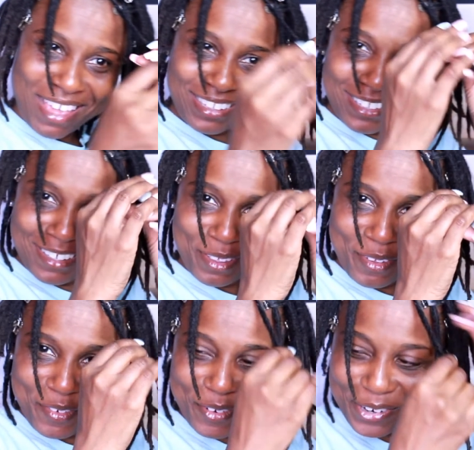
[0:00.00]
backed up
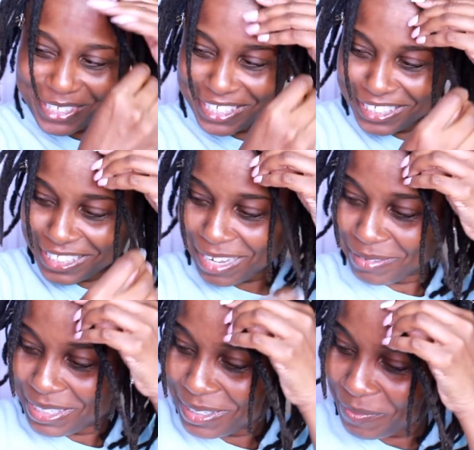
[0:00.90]
before you get
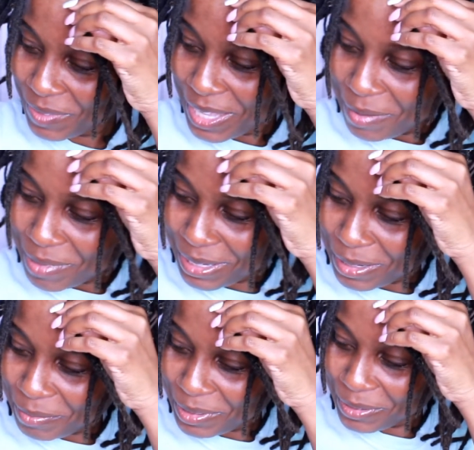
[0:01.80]
slapped up. Back
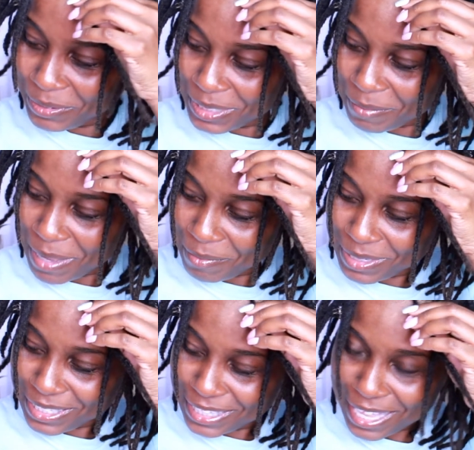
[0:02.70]
up and go tell
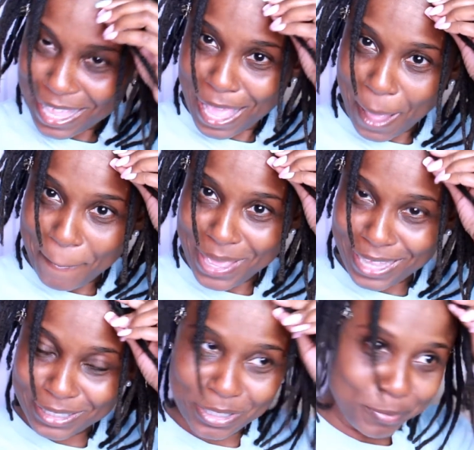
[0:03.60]
mommy that I
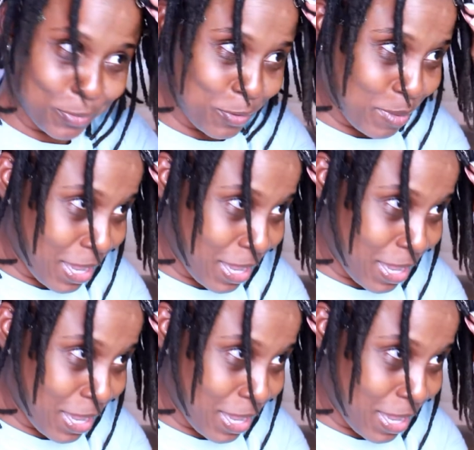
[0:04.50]
backed up. You